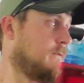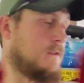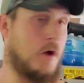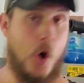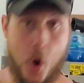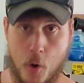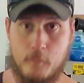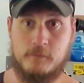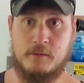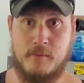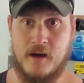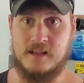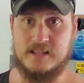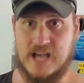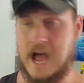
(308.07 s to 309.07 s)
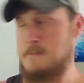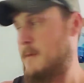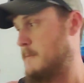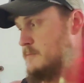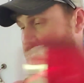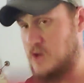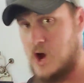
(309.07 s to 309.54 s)
And hopefully by the time
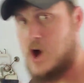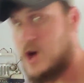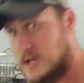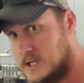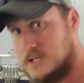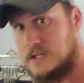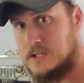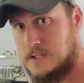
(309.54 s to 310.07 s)
I'm done,